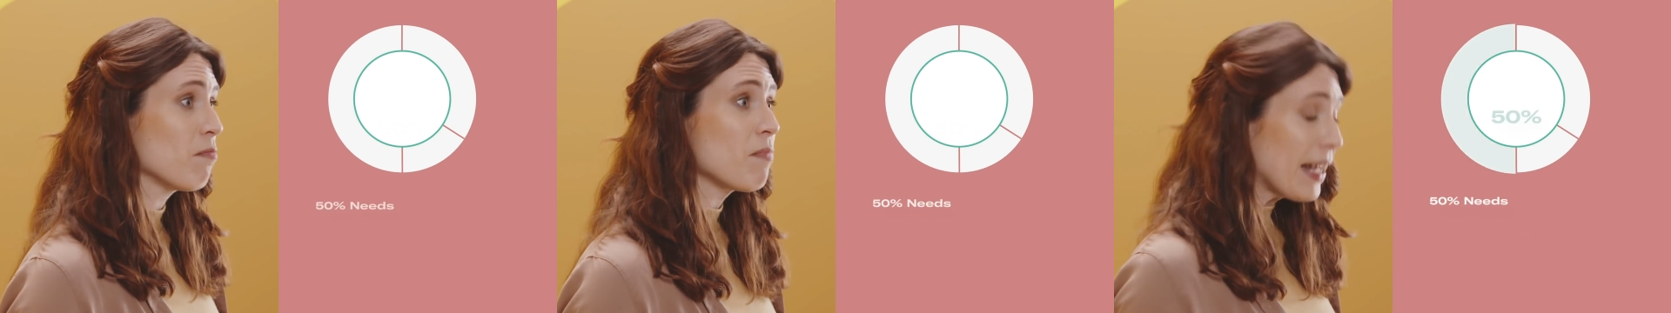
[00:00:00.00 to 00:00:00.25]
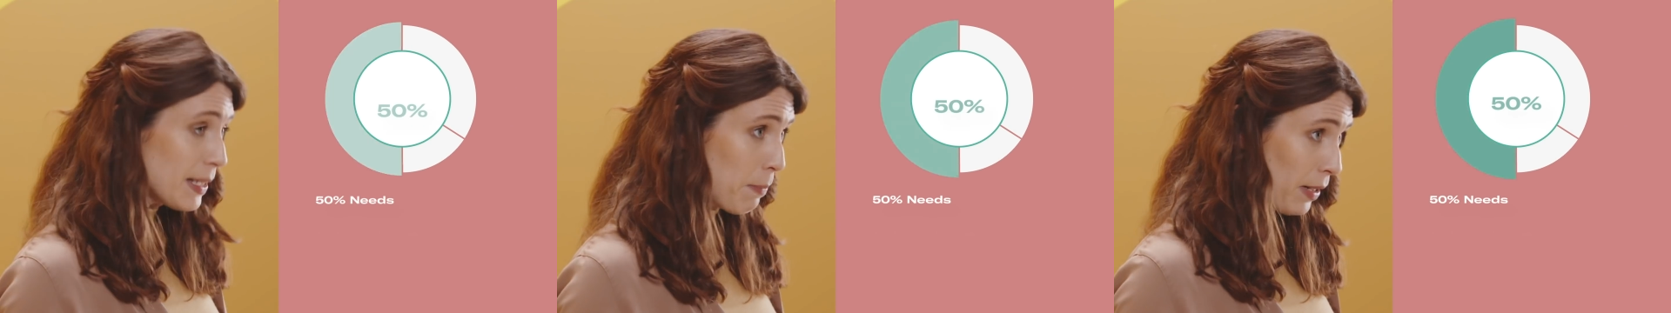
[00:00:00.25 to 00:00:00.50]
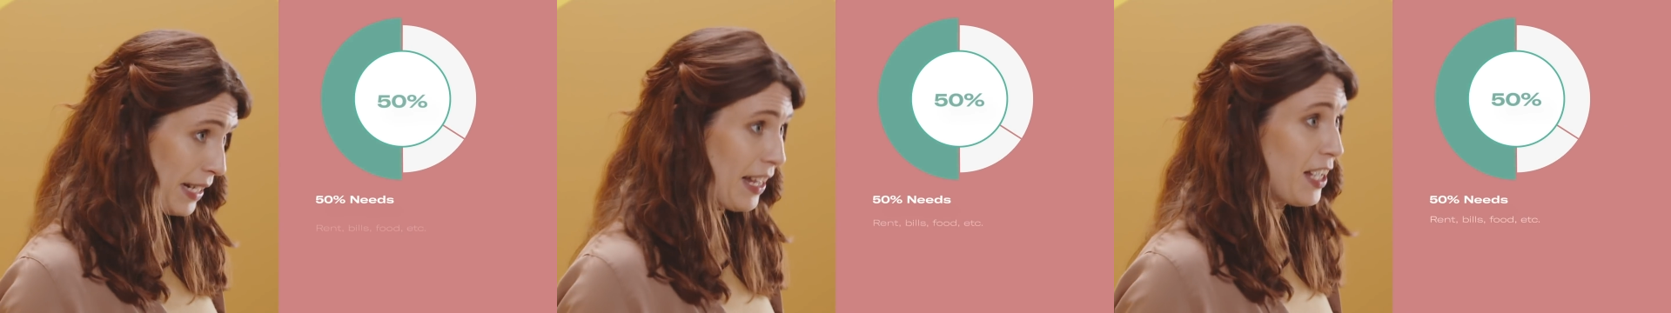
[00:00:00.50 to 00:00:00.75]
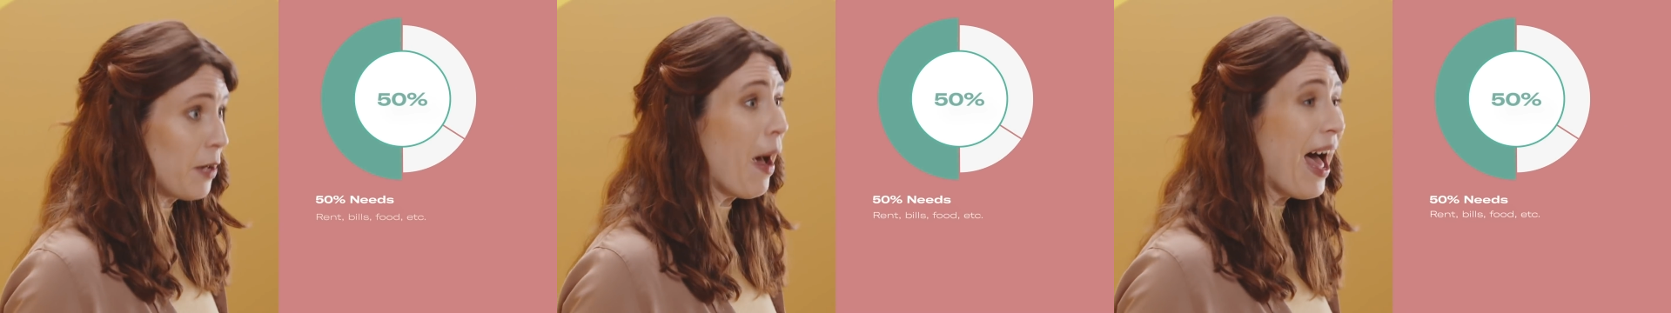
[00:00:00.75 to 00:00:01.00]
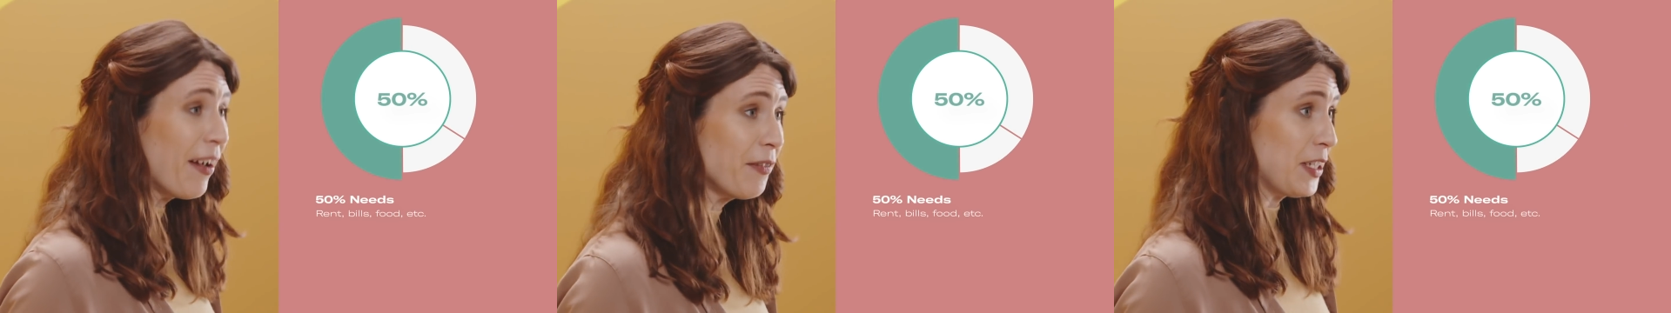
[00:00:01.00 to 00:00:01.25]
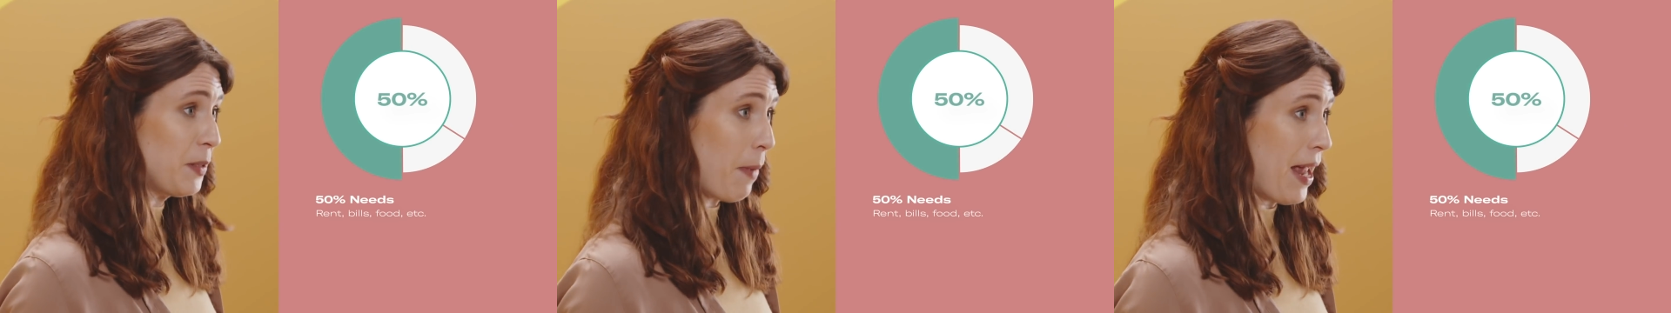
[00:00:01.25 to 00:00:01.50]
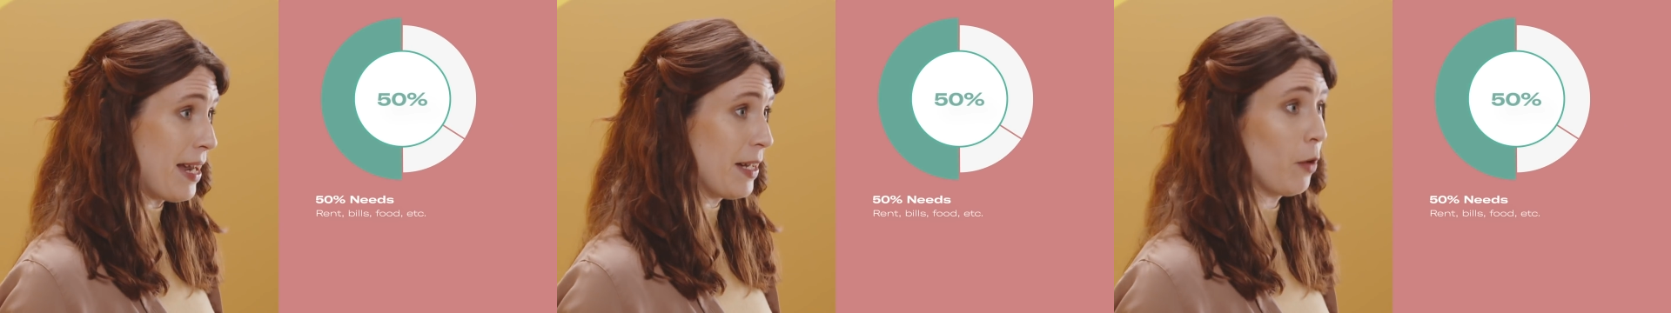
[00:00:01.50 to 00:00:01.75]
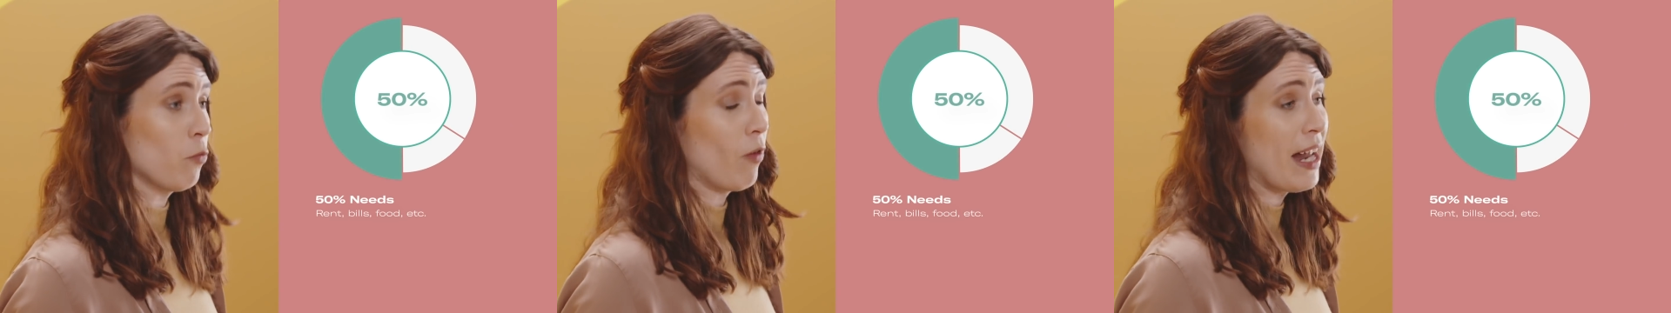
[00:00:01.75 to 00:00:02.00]
That's money that you have to spend
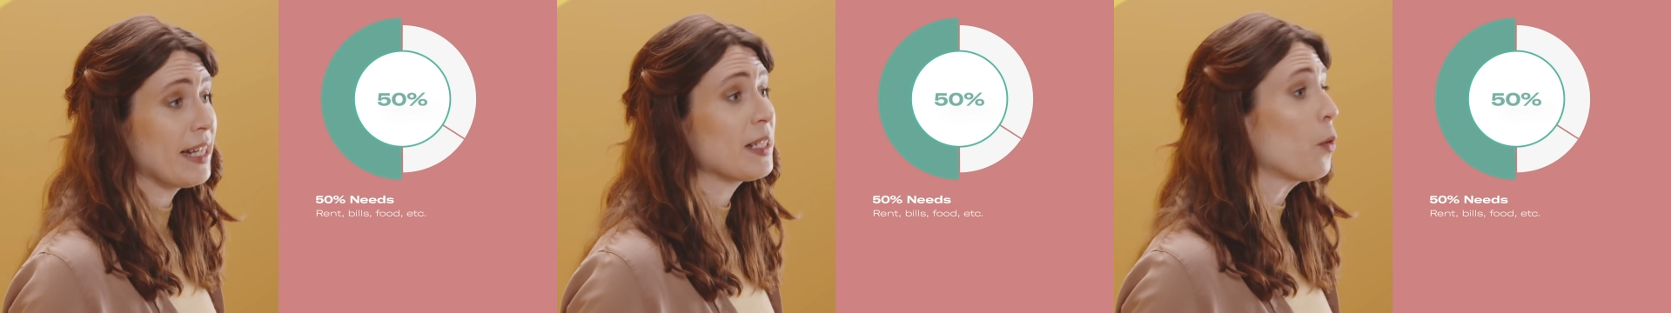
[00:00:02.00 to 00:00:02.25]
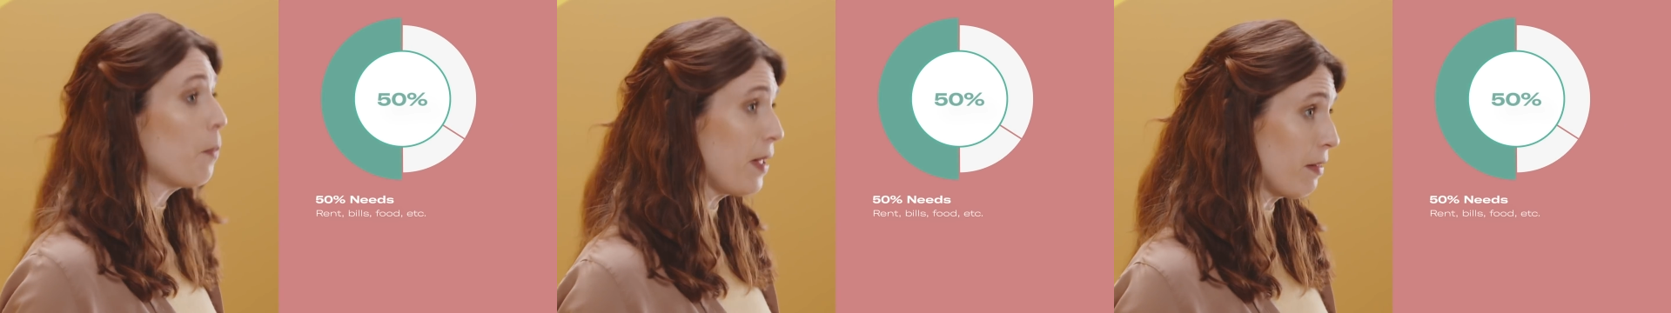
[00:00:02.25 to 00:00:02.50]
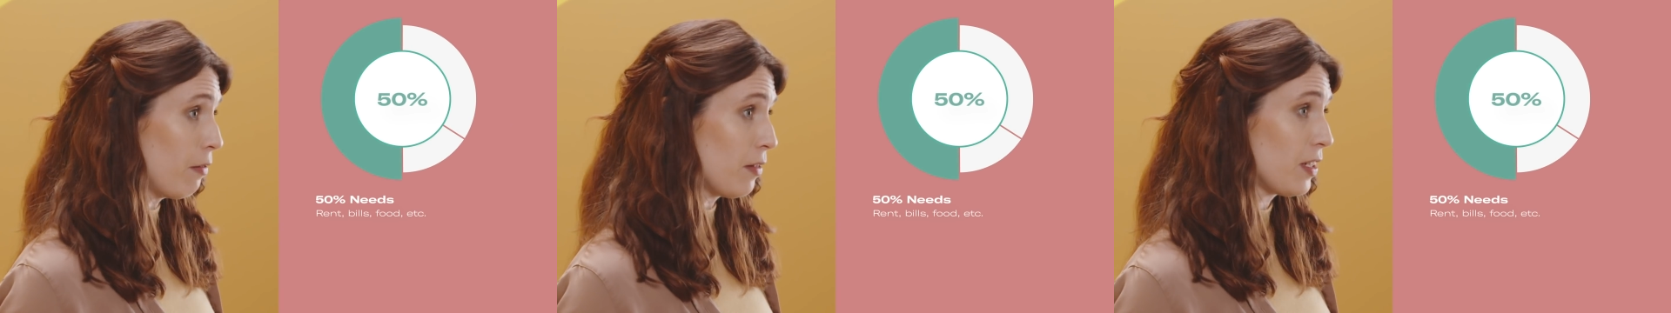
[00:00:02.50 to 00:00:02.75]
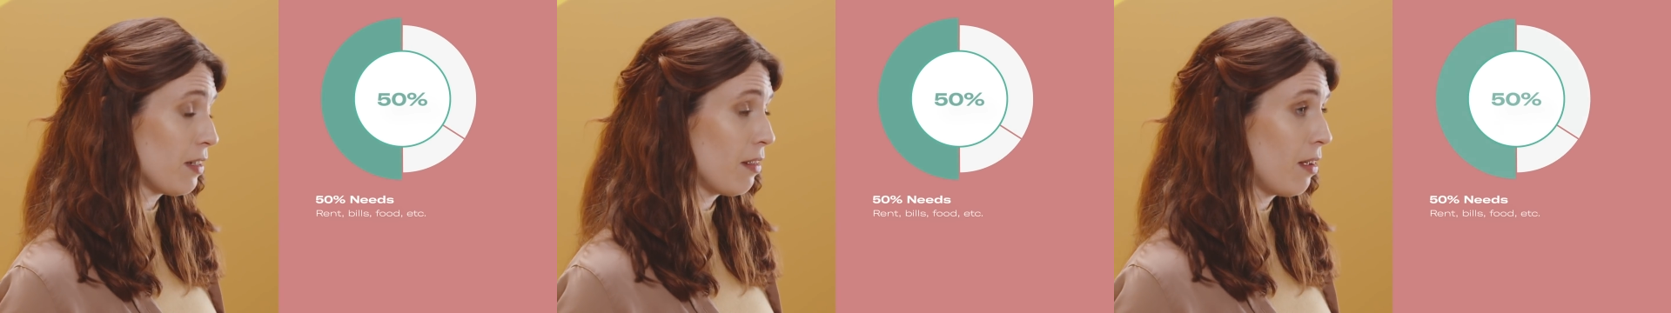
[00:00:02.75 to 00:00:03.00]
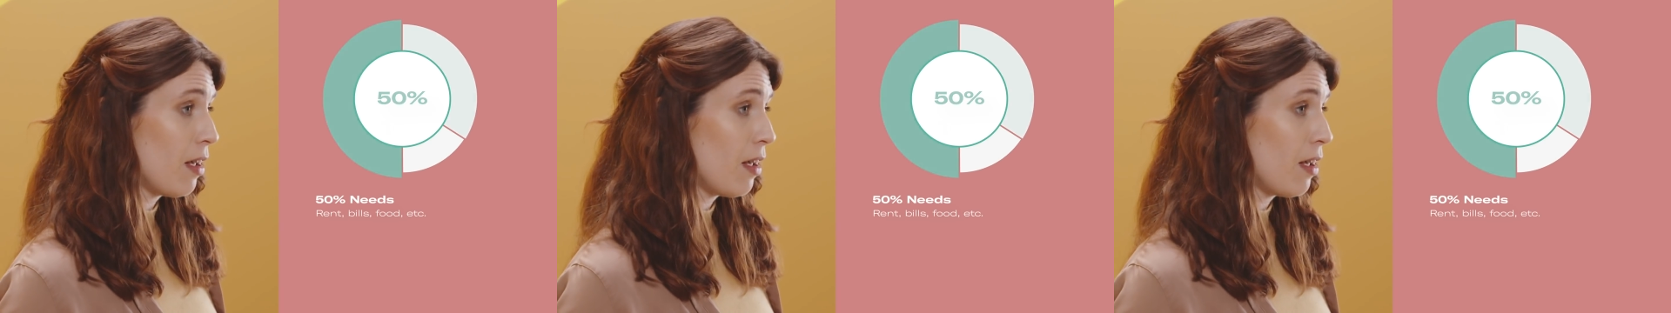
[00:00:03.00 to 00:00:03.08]
on rent or bills.